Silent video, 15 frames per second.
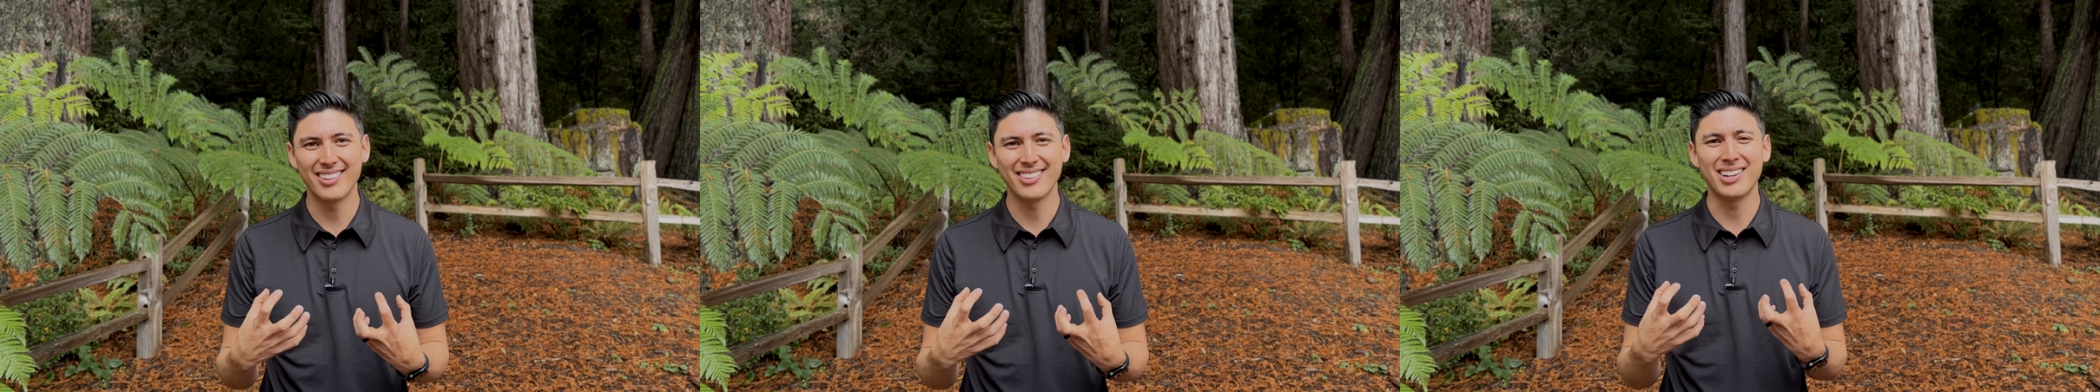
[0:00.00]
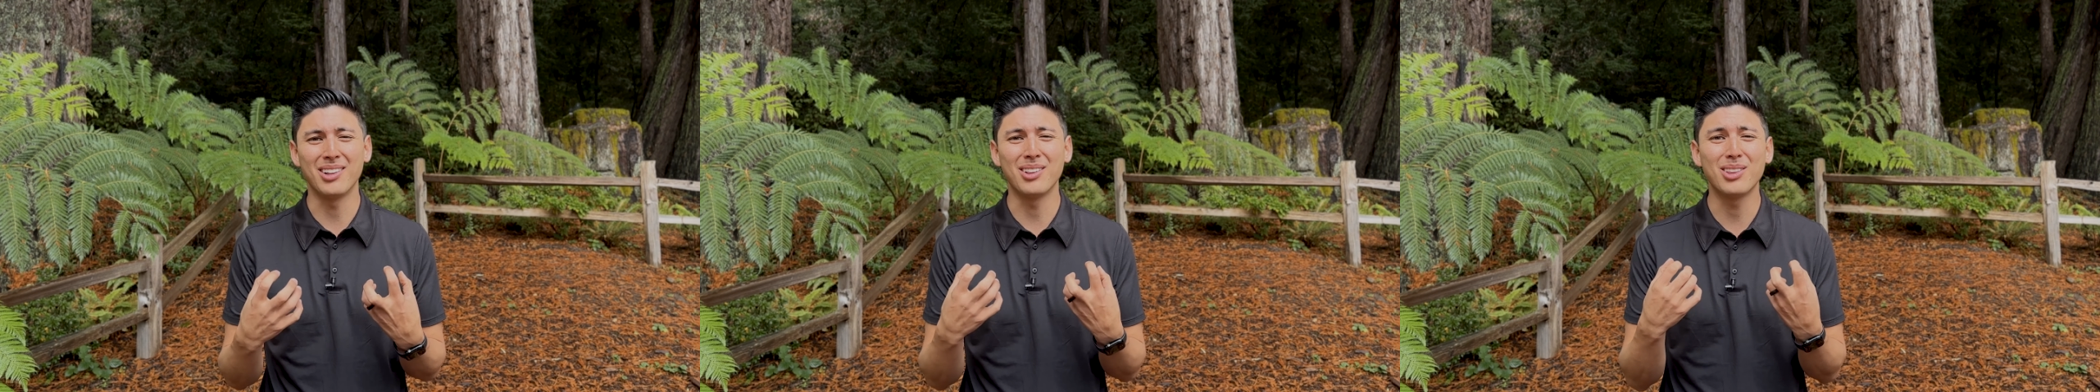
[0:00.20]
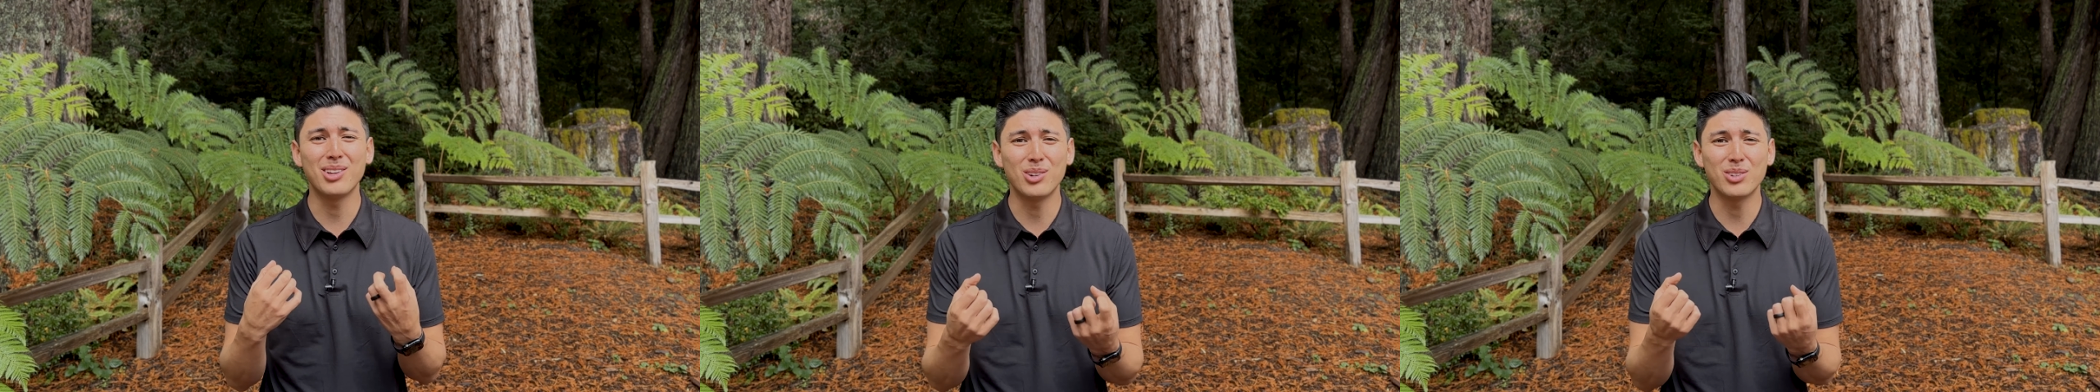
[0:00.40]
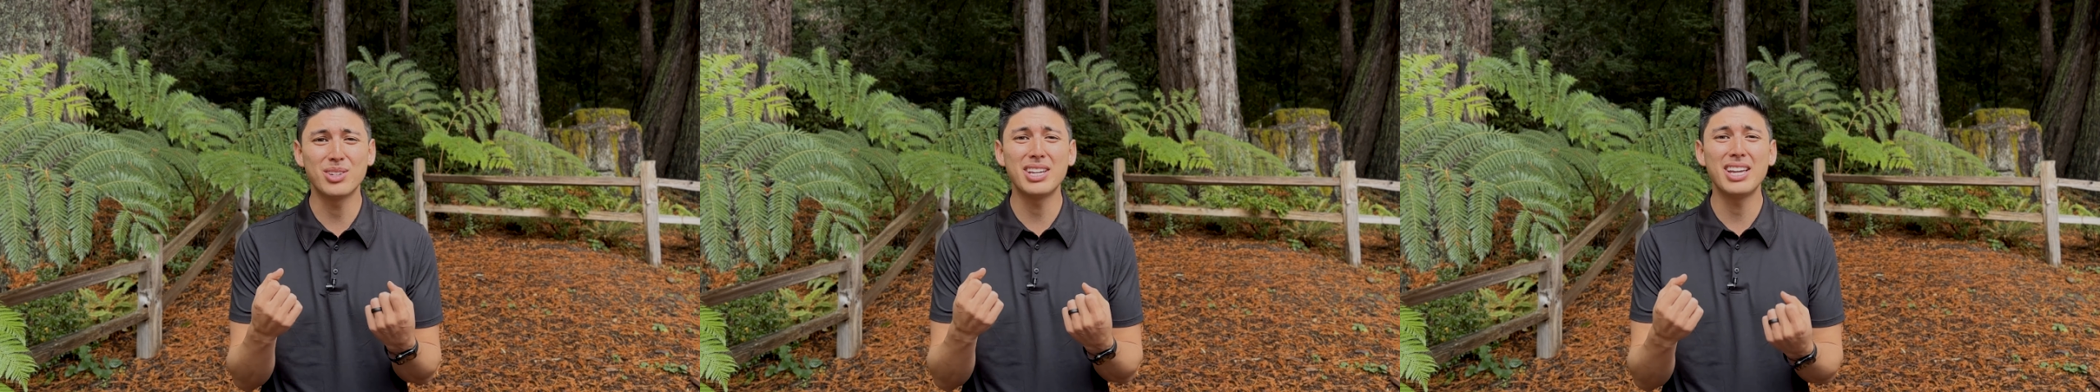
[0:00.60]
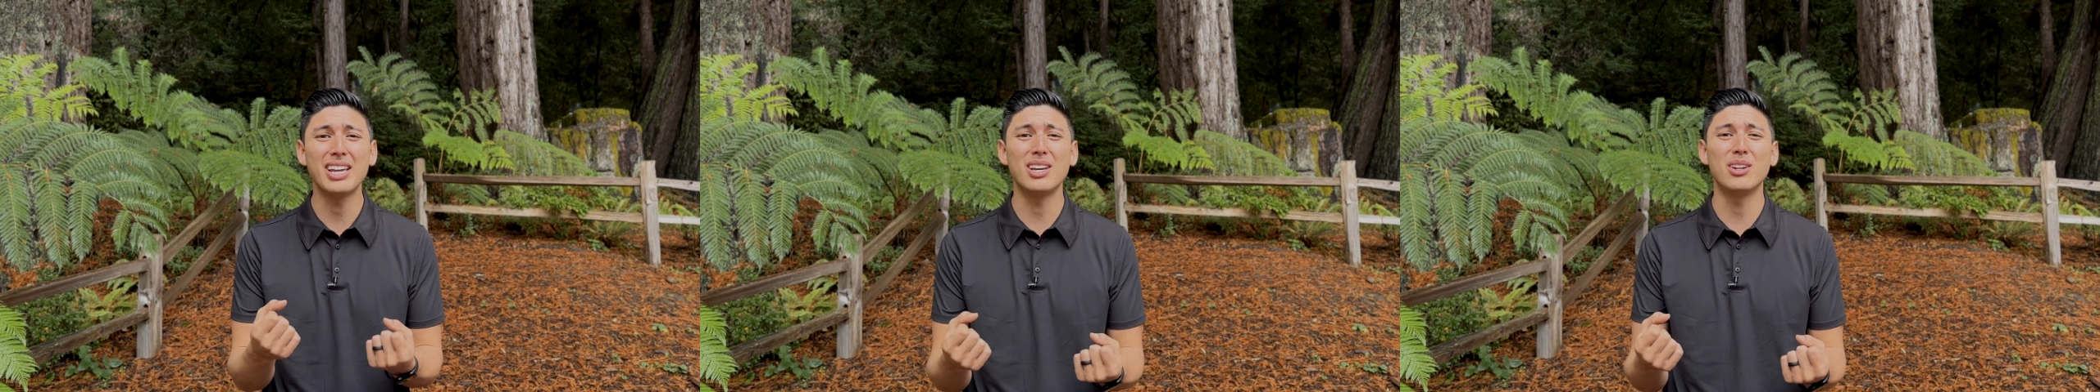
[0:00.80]
than a little
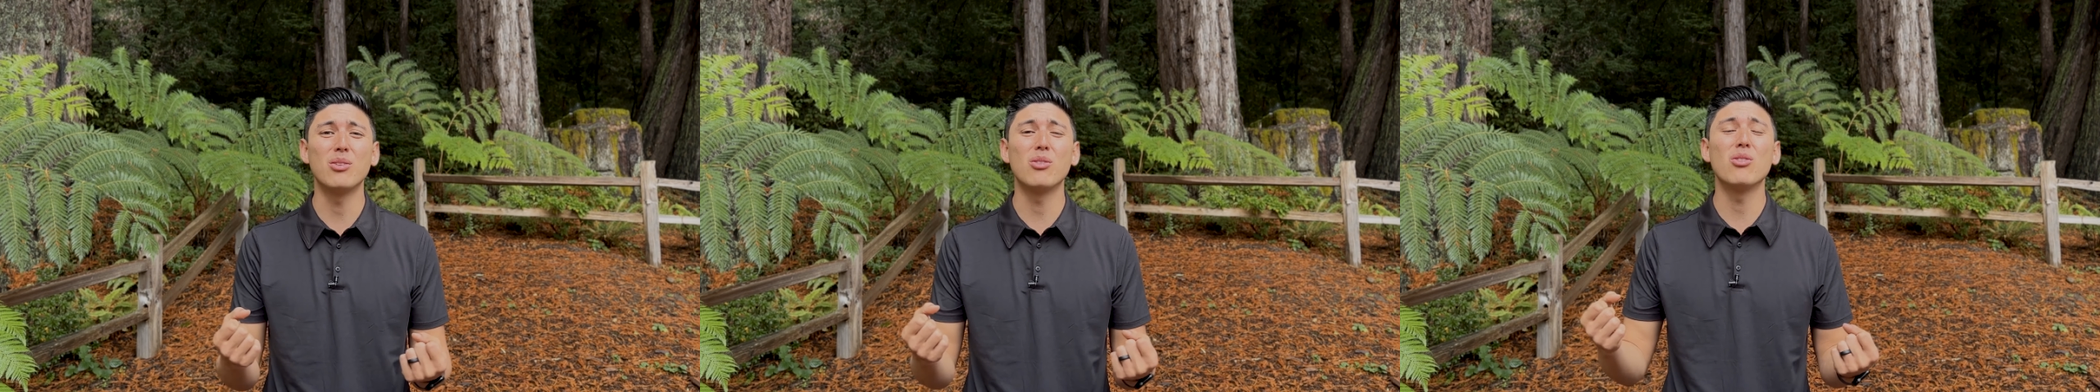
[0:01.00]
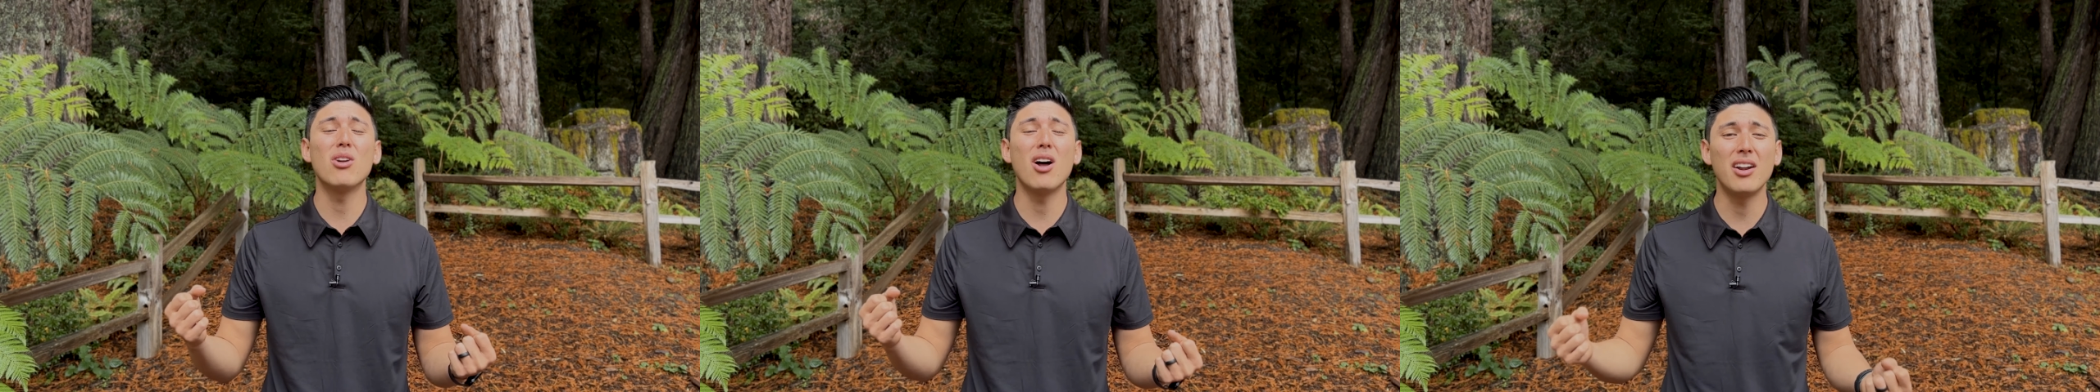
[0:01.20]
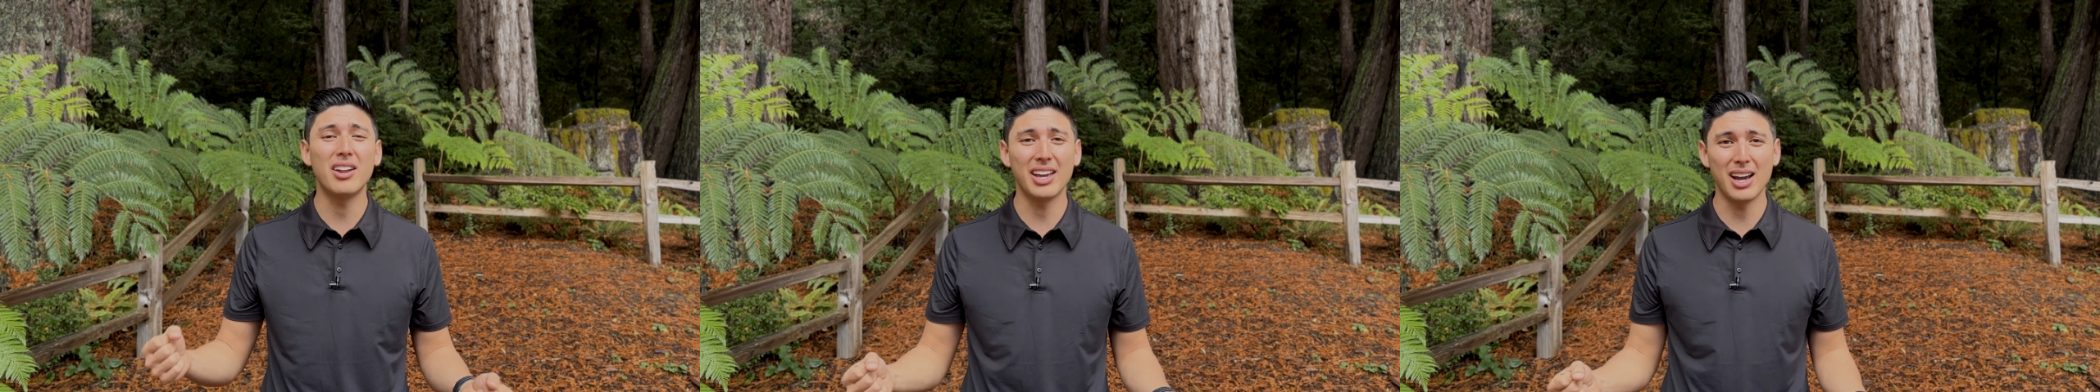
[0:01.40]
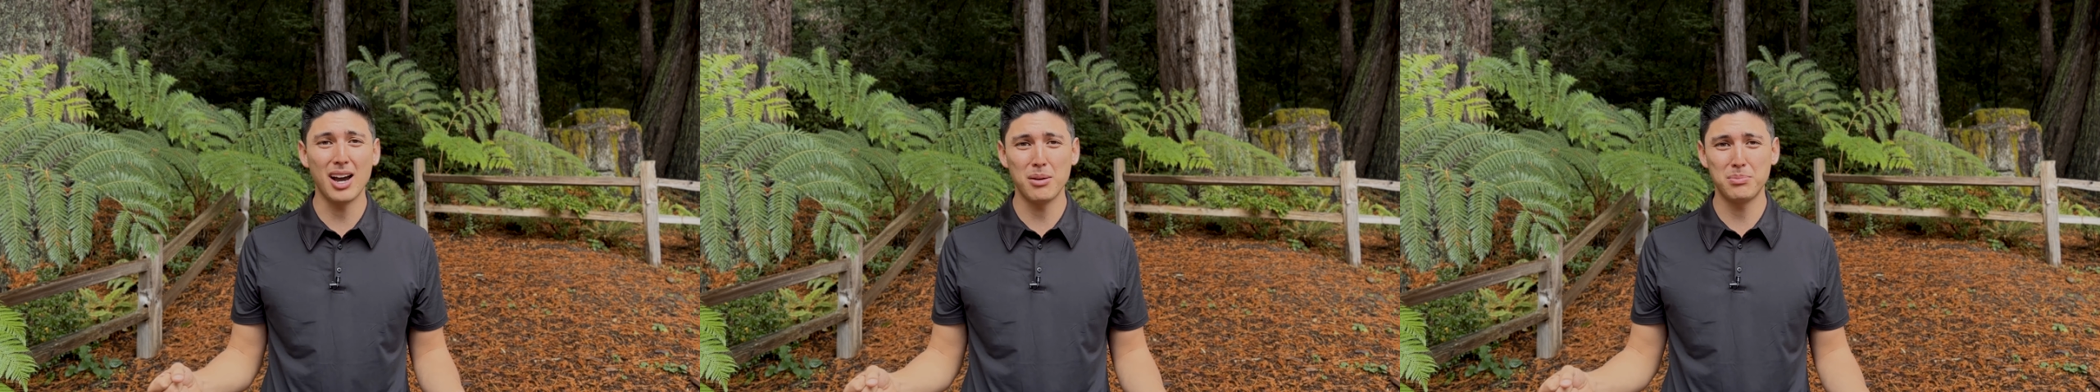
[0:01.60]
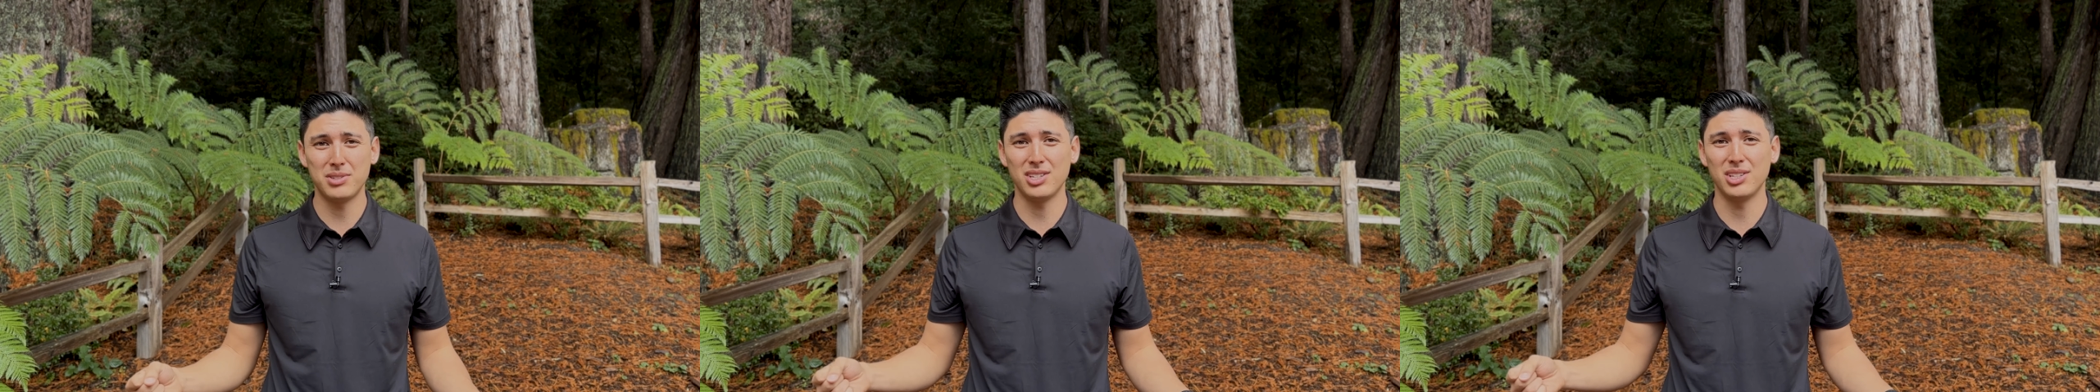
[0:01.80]
kid running up to